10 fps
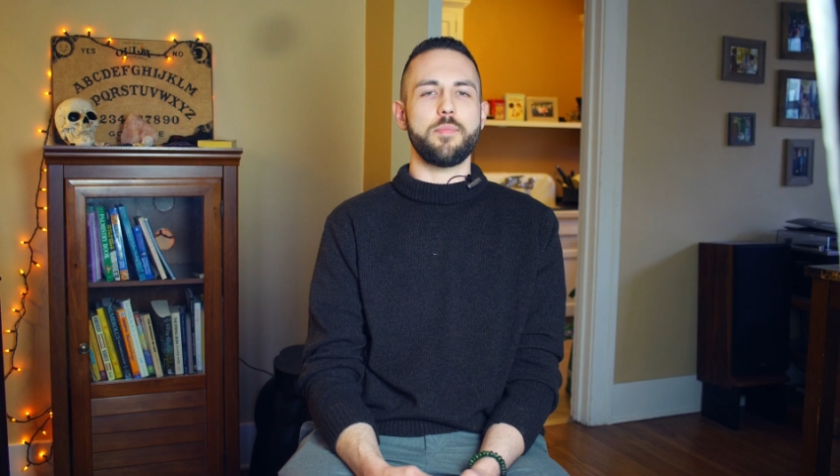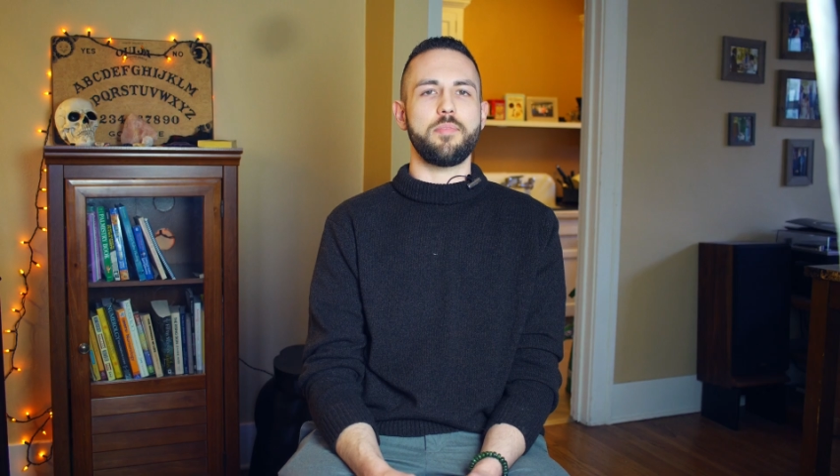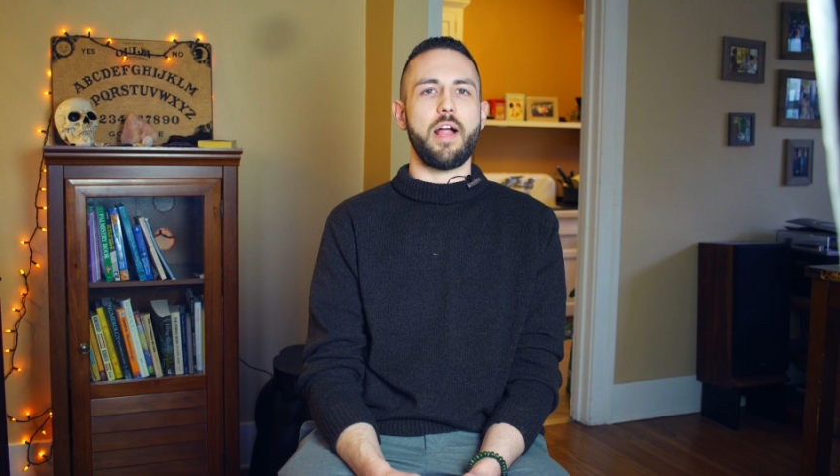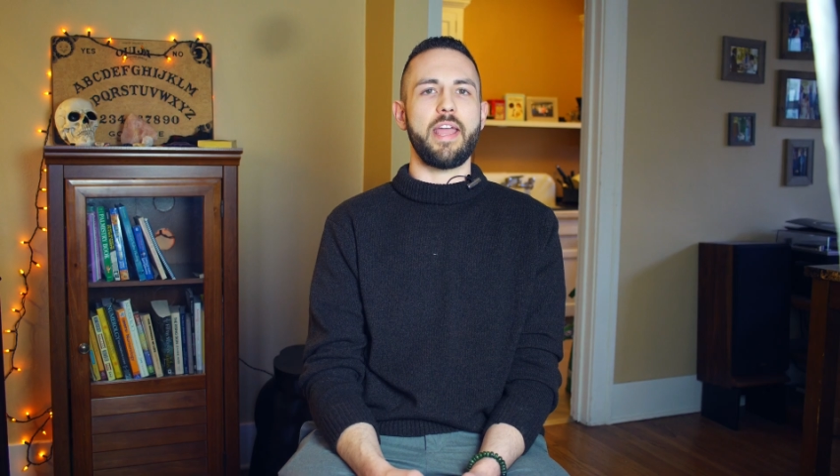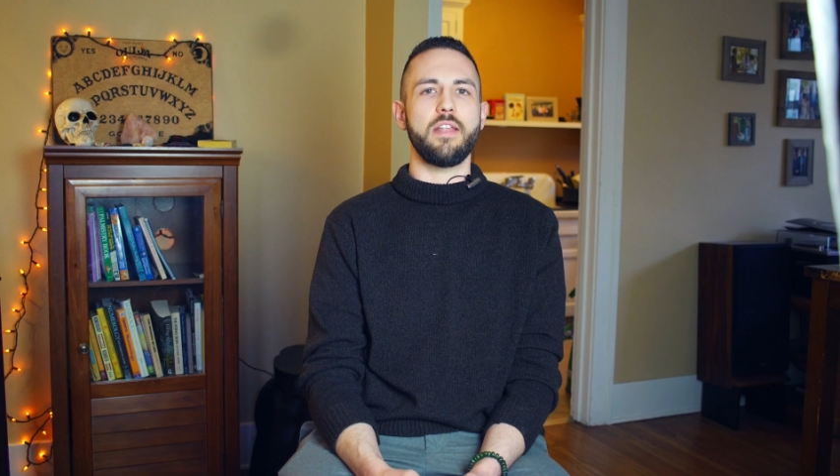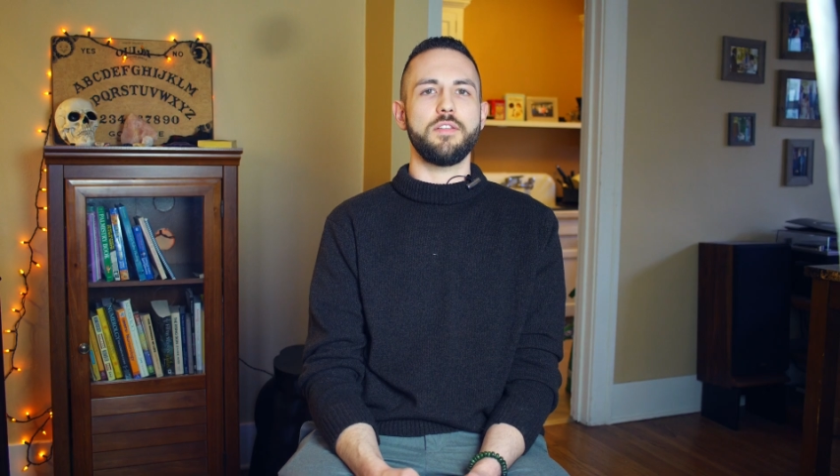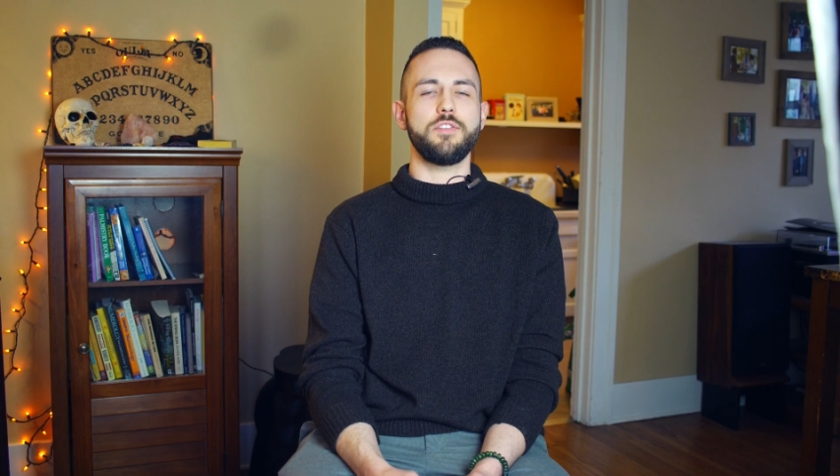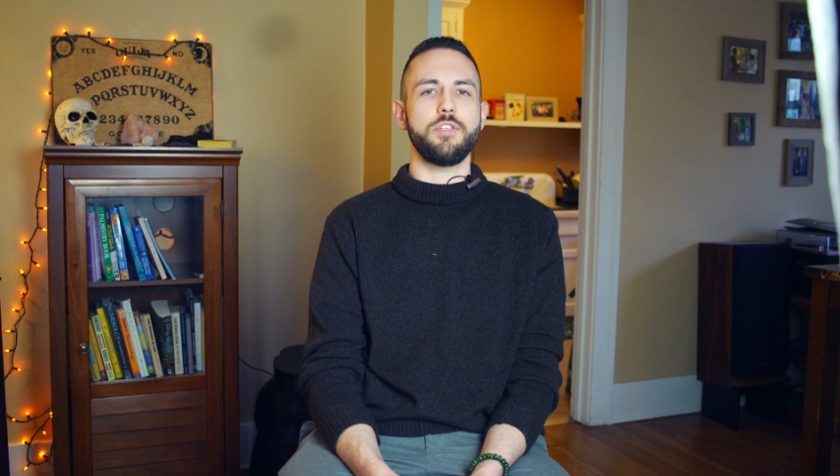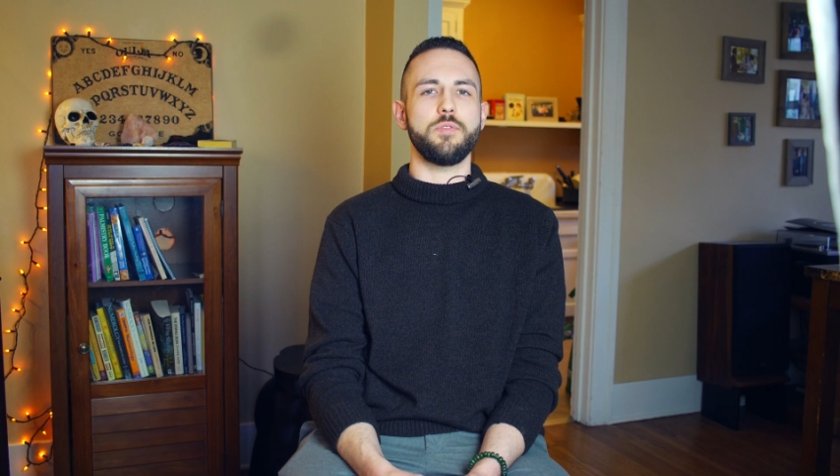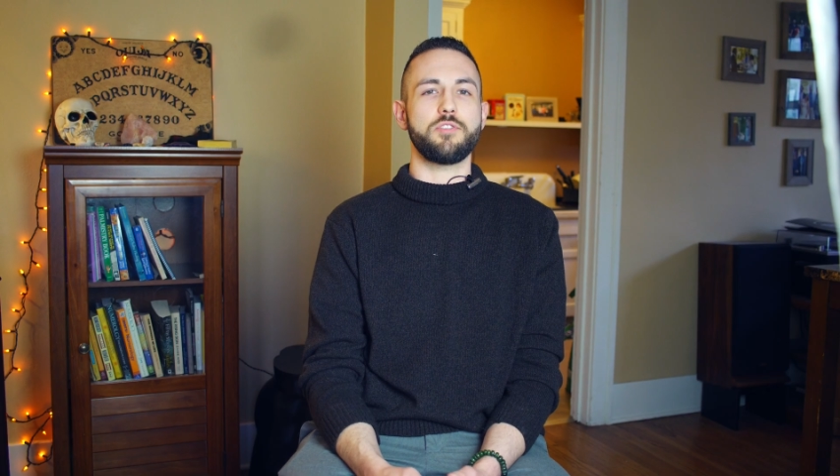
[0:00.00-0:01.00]
apply
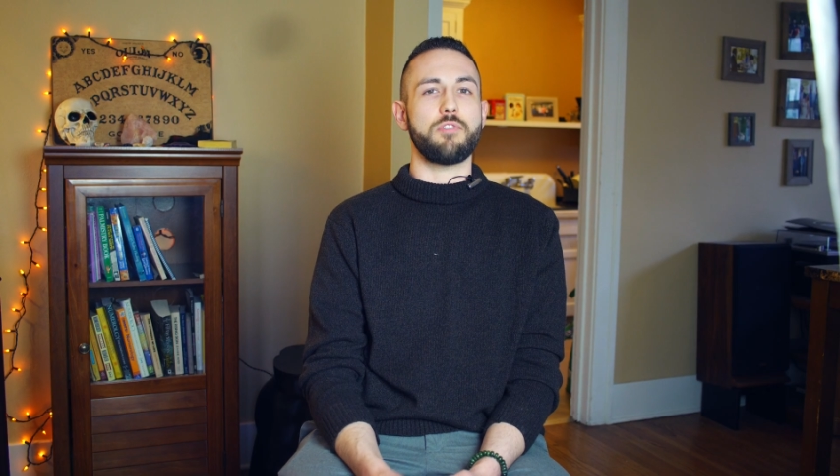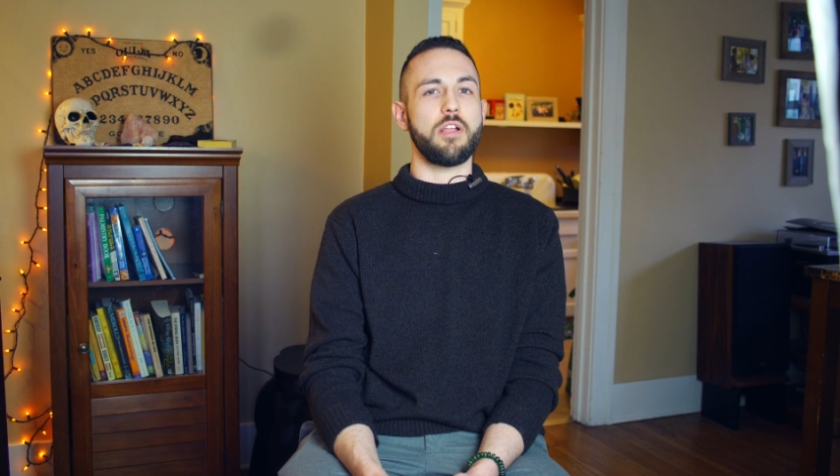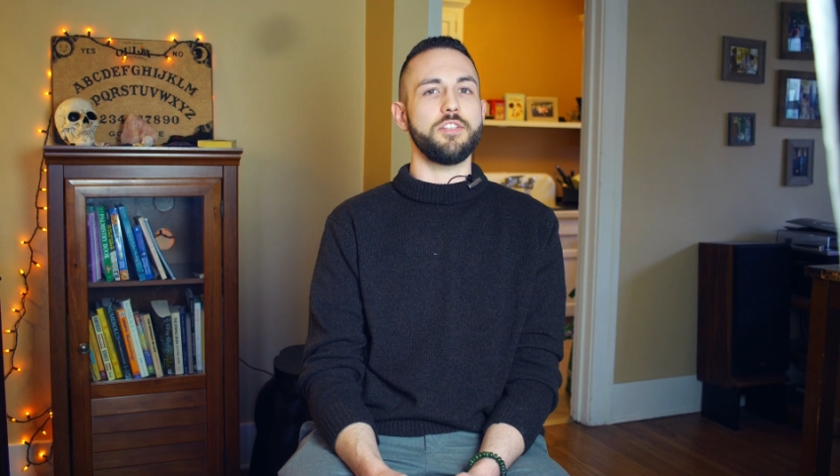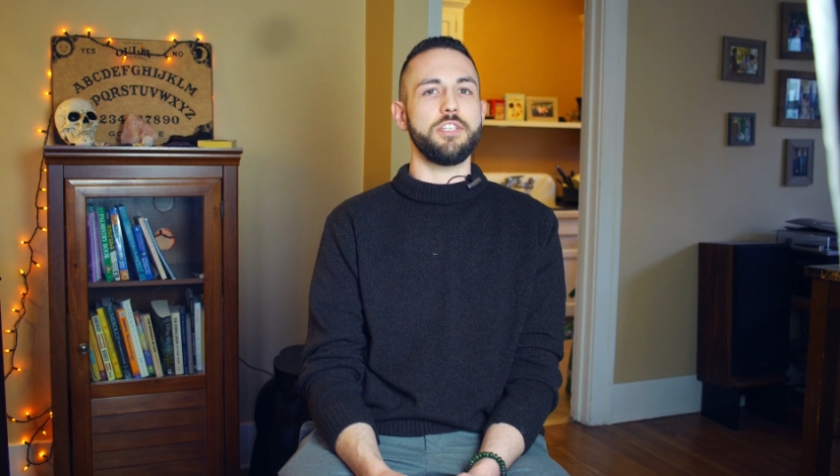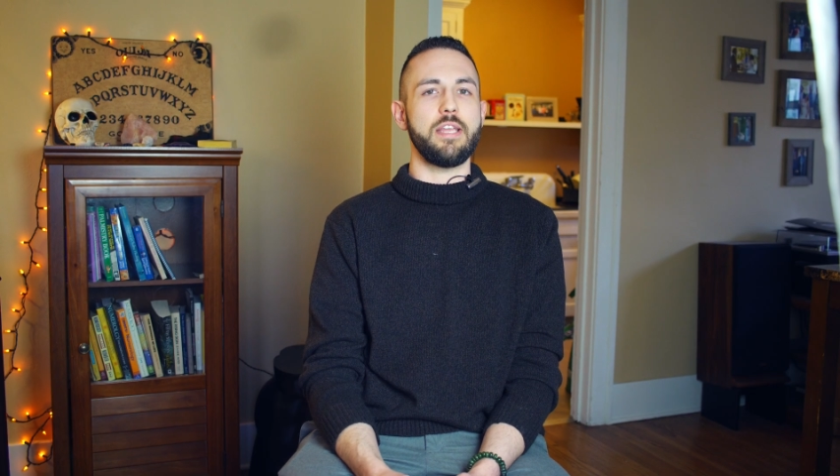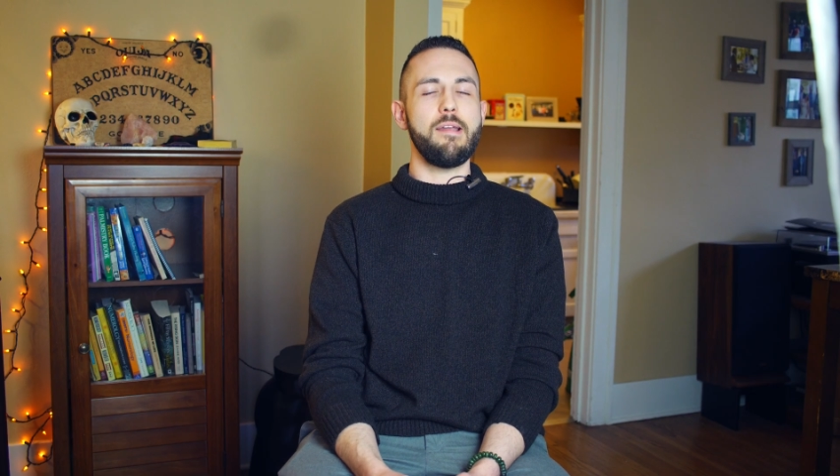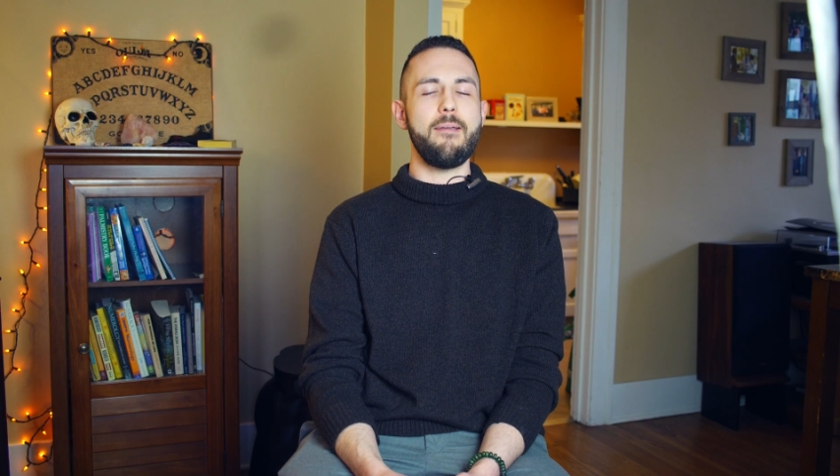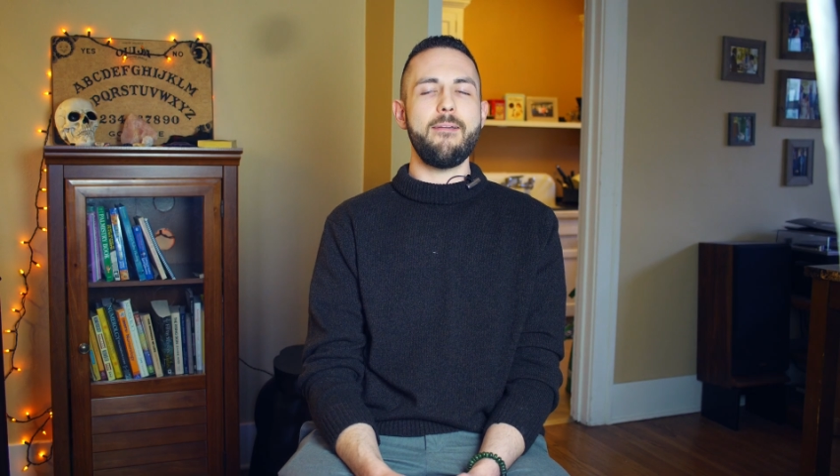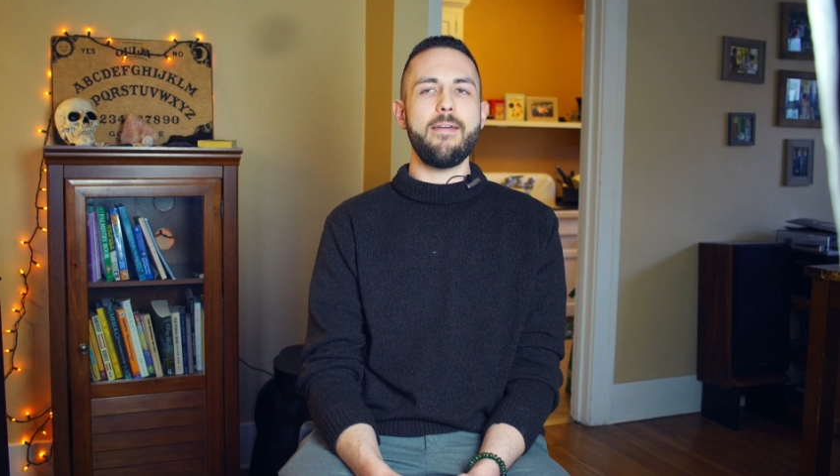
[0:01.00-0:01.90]
it to astrology.